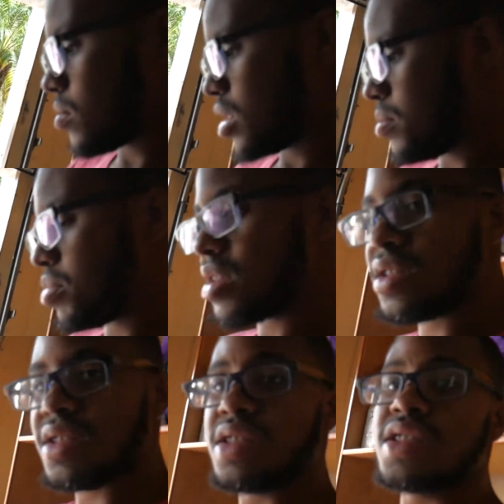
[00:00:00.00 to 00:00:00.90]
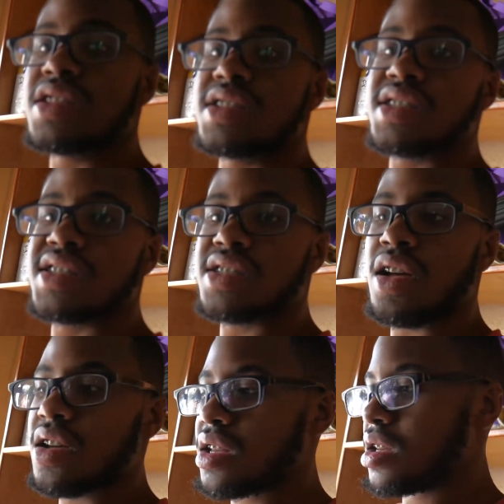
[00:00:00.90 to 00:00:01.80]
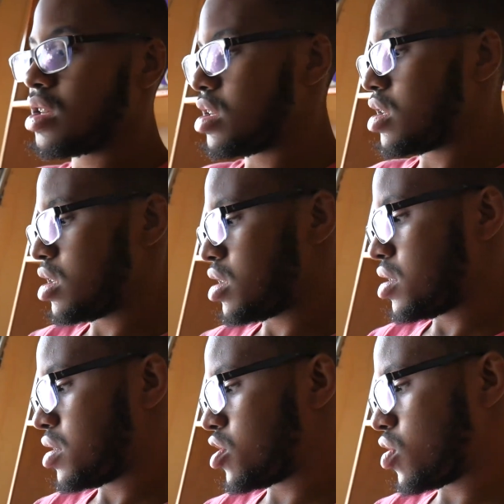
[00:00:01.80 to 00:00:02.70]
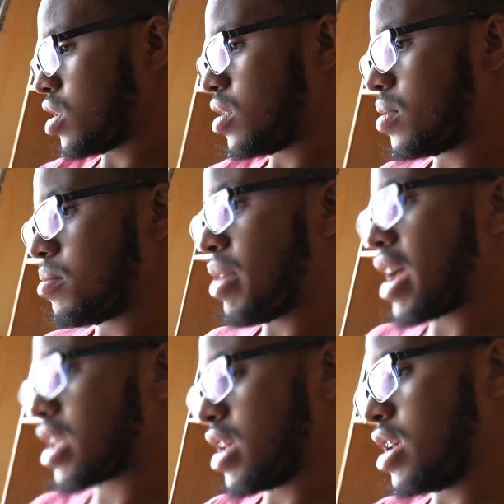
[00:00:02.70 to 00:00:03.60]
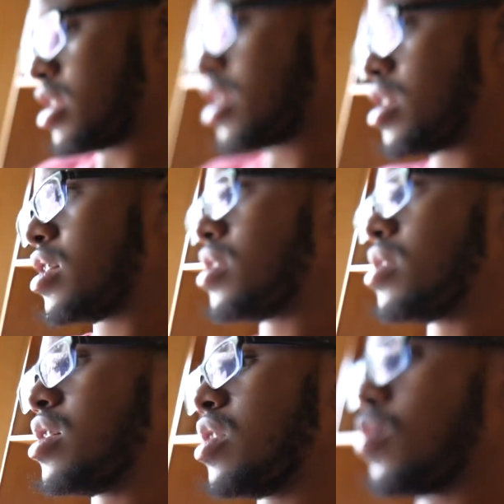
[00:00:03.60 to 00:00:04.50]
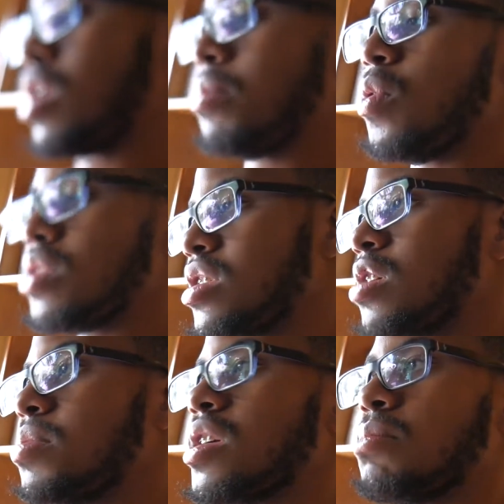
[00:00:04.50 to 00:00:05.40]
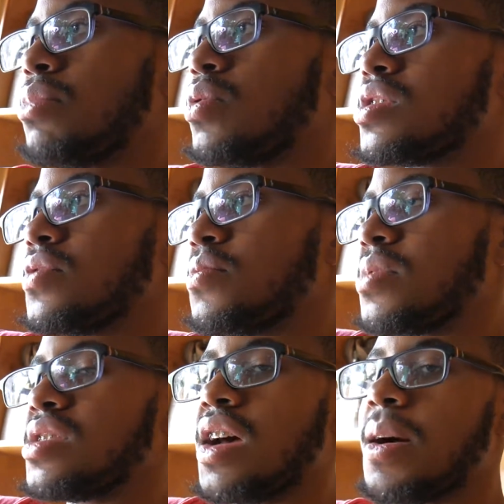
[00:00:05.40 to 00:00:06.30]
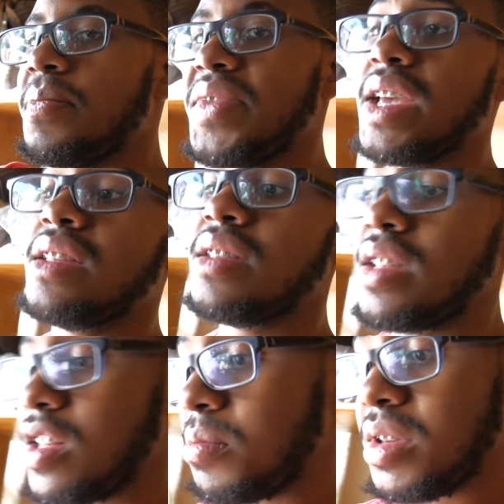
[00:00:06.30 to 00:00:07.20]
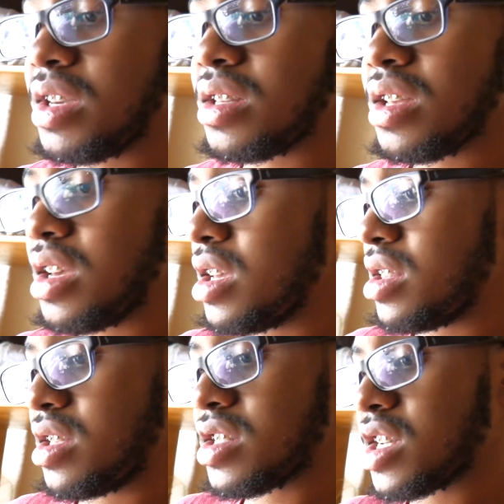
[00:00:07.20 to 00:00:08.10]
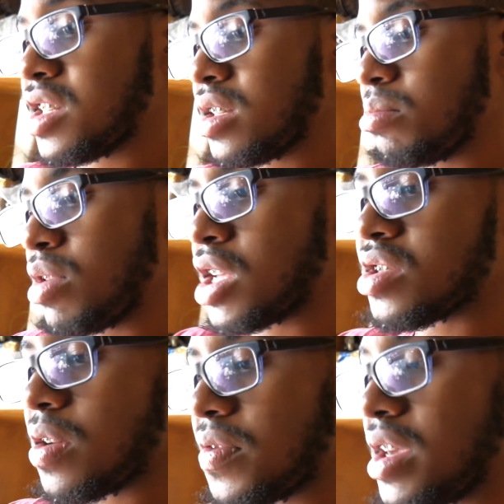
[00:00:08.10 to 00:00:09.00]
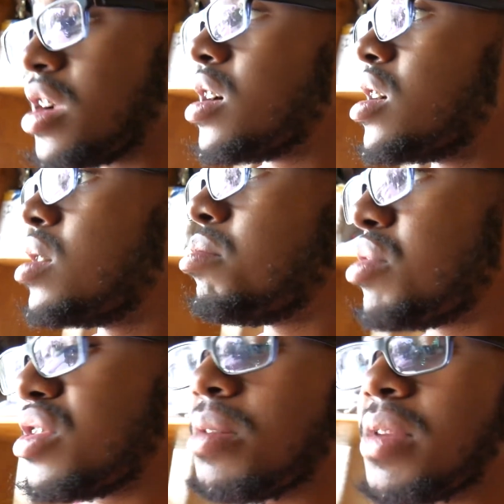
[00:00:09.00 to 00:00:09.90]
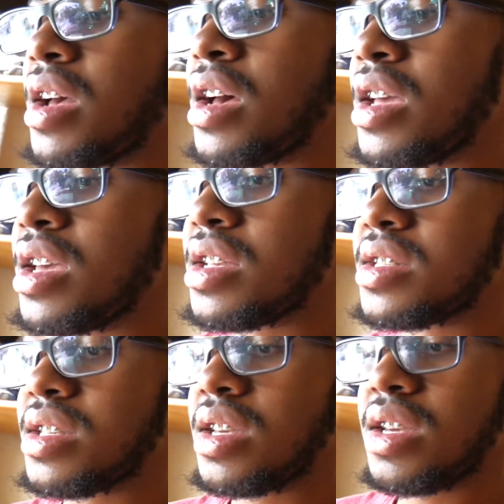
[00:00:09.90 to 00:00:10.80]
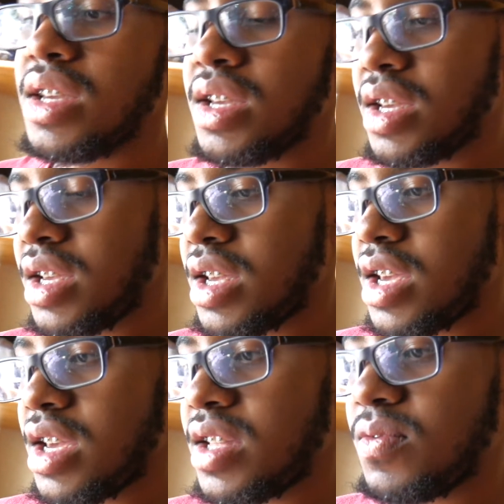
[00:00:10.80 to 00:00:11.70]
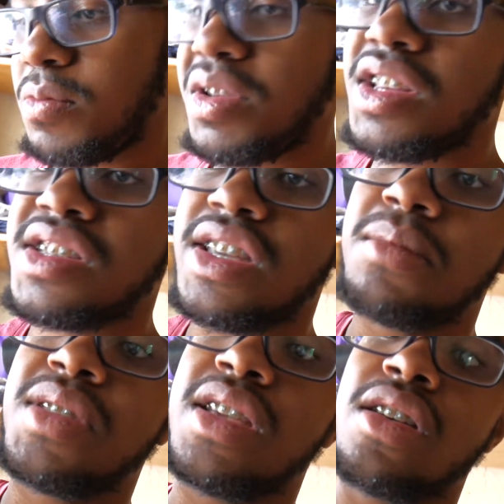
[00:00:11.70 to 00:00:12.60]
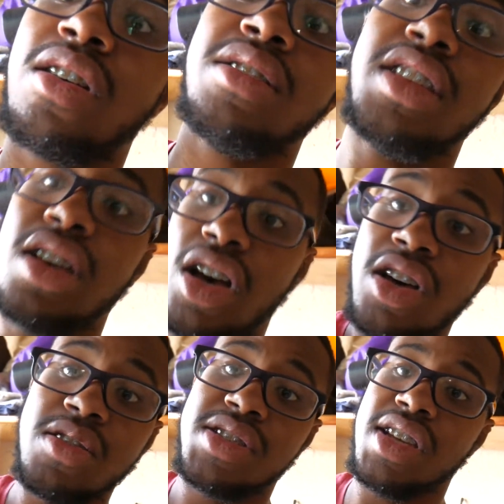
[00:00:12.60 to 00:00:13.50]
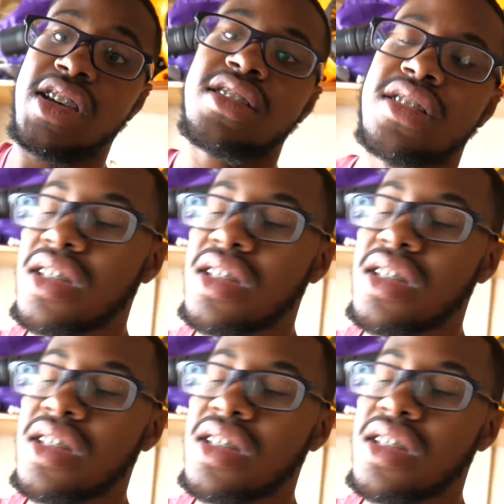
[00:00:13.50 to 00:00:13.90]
me put this stock strut back in there. While I'm holding it up, he can bolt it from the top and it'll be in. And it's gonna take the brakes off of here, put it on my IS, and repeat the same thing on the other side,